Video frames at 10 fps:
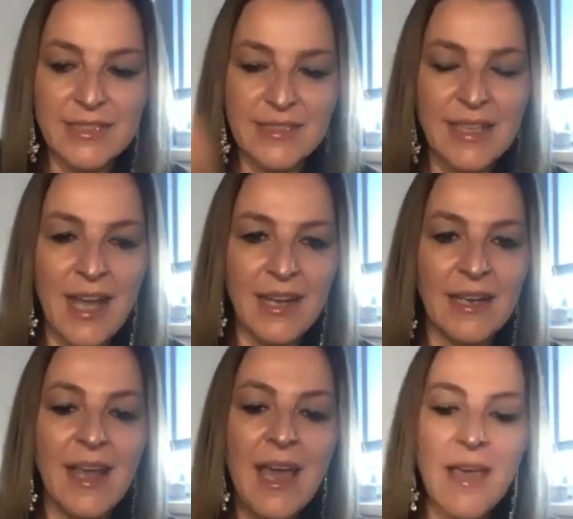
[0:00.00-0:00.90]

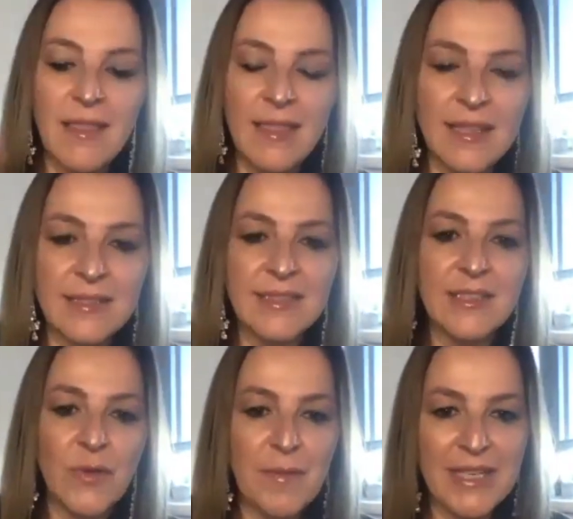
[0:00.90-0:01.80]
deciding, this
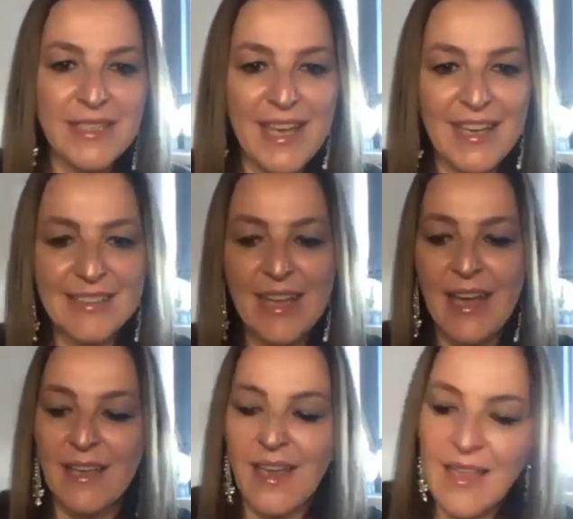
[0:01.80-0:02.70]
is what my day is
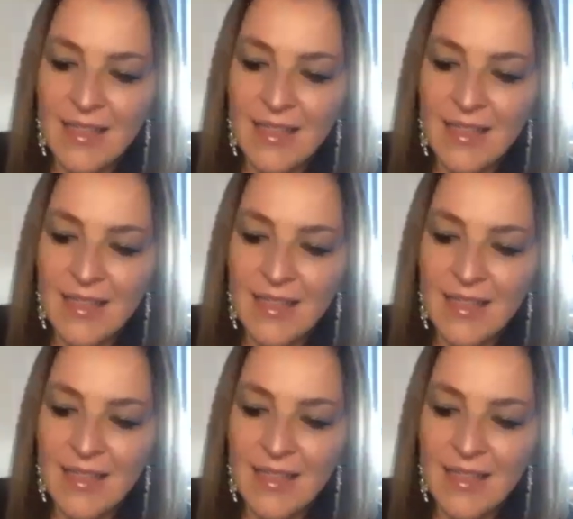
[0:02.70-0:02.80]
like.